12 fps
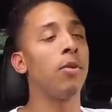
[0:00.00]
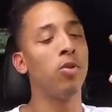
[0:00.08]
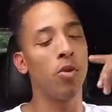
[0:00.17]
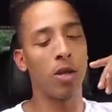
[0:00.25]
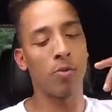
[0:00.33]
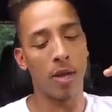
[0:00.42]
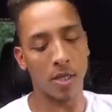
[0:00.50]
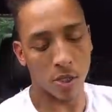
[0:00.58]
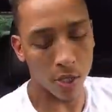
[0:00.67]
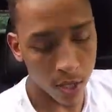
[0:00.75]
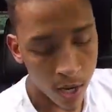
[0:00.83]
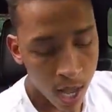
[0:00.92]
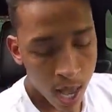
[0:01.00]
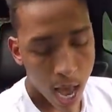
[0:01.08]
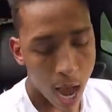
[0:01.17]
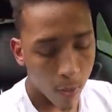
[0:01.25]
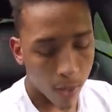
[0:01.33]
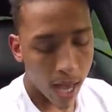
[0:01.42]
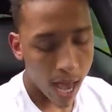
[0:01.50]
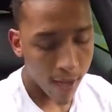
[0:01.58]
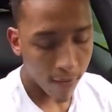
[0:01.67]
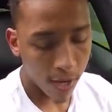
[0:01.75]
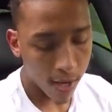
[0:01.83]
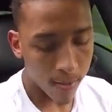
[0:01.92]
the dude at the register, I would
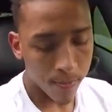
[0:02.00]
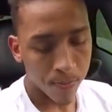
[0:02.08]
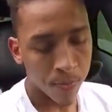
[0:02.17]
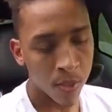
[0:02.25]
have him